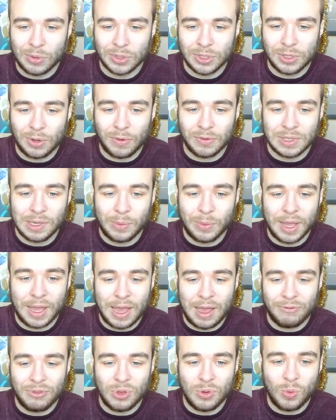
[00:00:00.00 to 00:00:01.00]
So obviously we
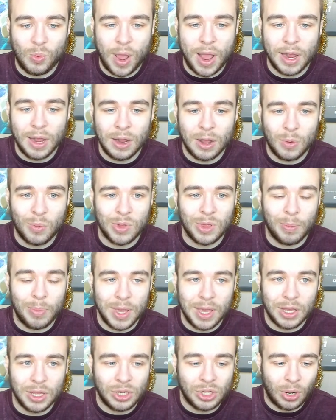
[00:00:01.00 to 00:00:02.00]
have you waking up with a
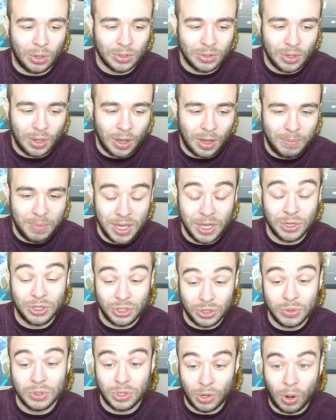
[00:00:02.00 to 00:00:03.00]
Pikachu, uh,
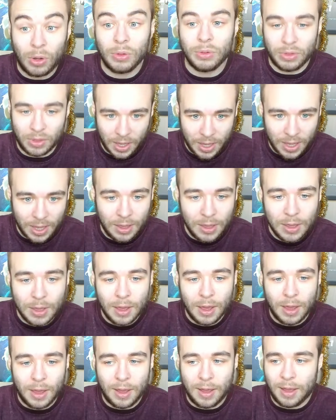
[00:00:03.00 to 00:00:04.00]
Pikachu doll there,
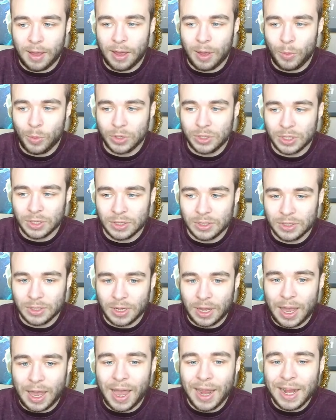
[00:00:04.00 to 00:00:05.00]
uh, which is...
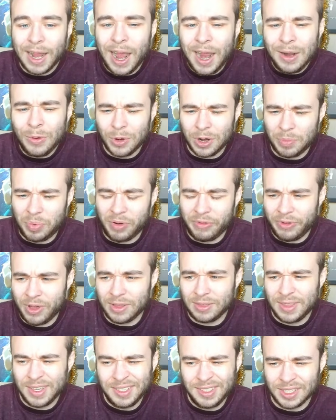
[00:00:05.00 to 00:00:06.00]
I, I kind of would have
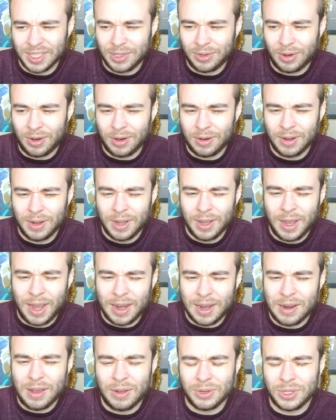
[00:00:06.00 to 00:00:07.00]
preferred this intro. I
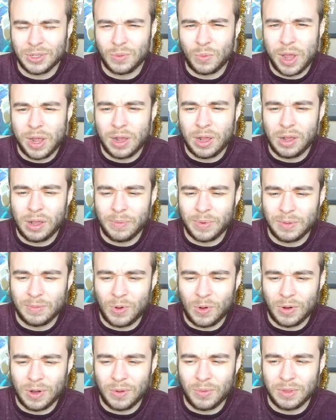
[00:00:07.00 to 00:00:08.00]
don't know, just waking up in the
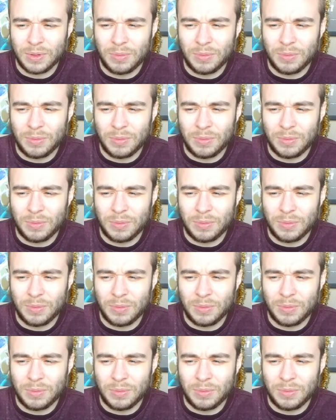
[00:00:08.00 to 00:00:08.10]
morning with a